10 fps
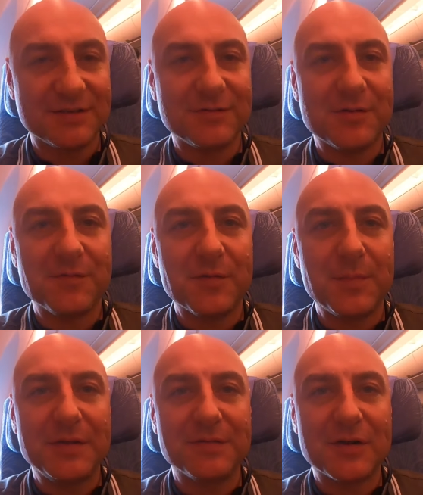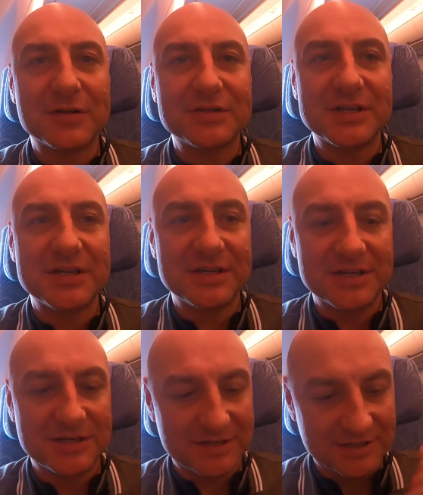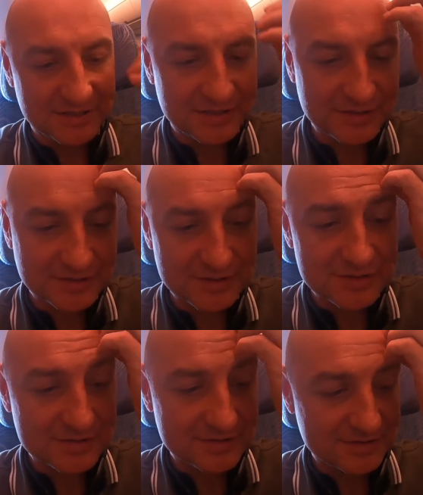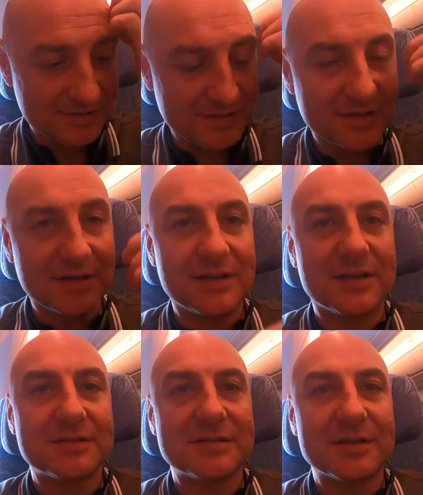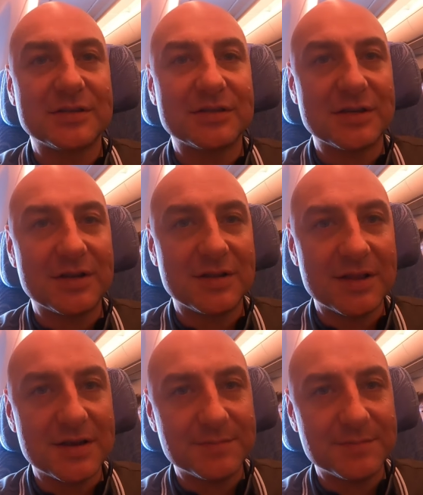I've gone for beef congee. Looks good. So I'll just show you.